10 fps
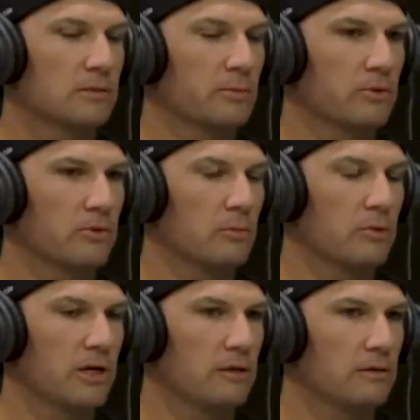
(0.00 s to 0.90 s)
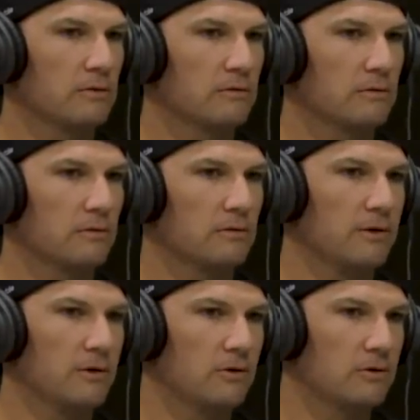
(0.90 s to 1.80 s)
supported by the,
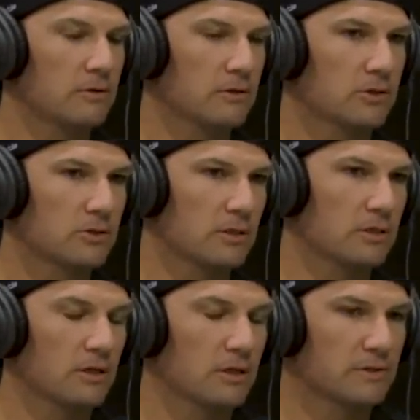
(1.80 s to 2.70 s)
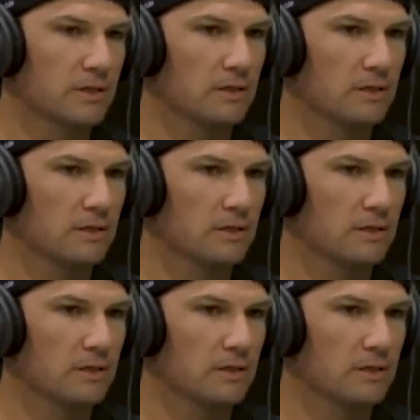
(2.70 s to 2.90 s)
you know, the Australian Kawasaki